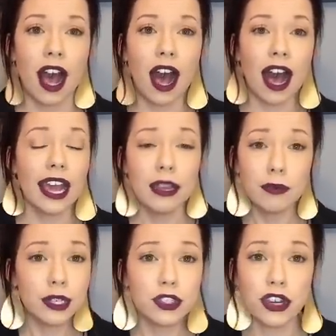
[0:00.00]
I am
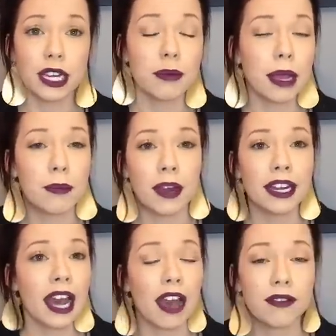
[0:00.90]
retraining my
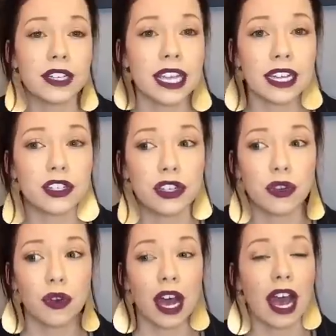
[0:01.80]
brain every day too.
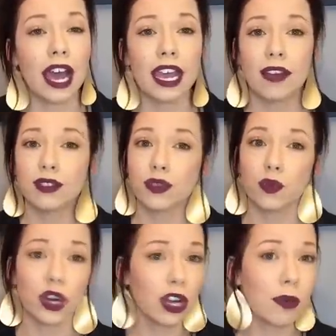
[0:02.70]
I have to
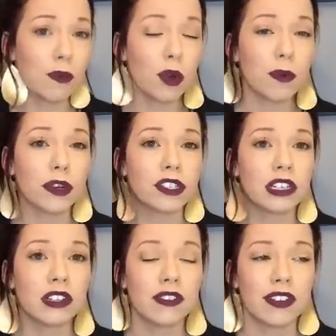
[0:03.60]
work on more
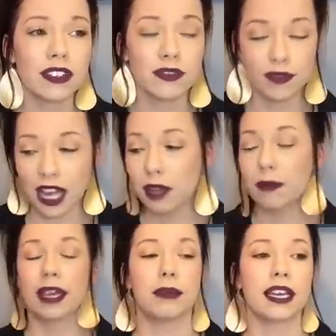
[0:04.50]
personal de-
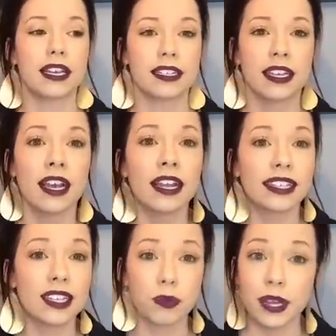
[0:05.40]
development because
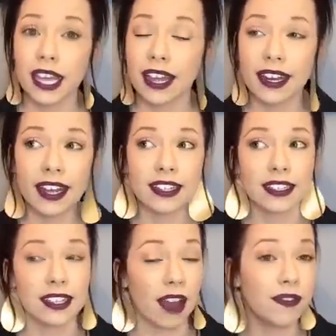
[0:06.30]
this weekend has
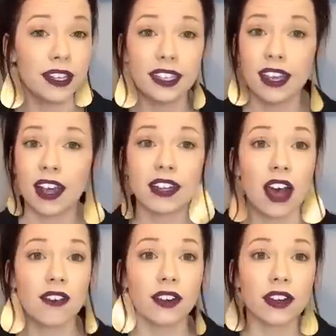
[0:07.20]
definitely
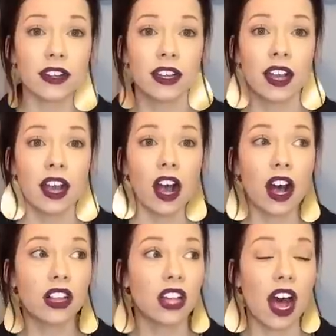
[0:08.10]
uncovered
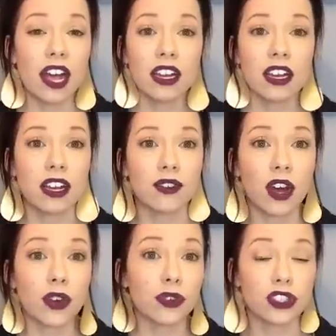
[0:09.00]
a lot of
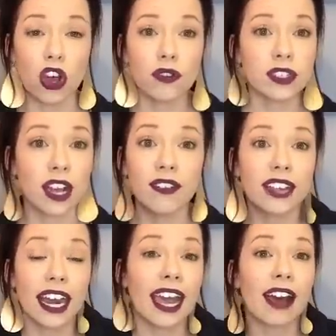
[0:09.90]
unresolved stuff
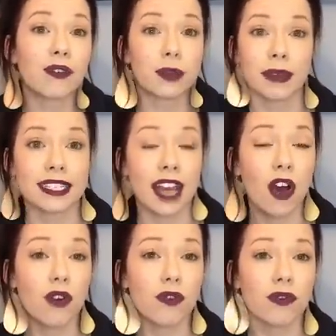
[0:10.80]
that I have with myself.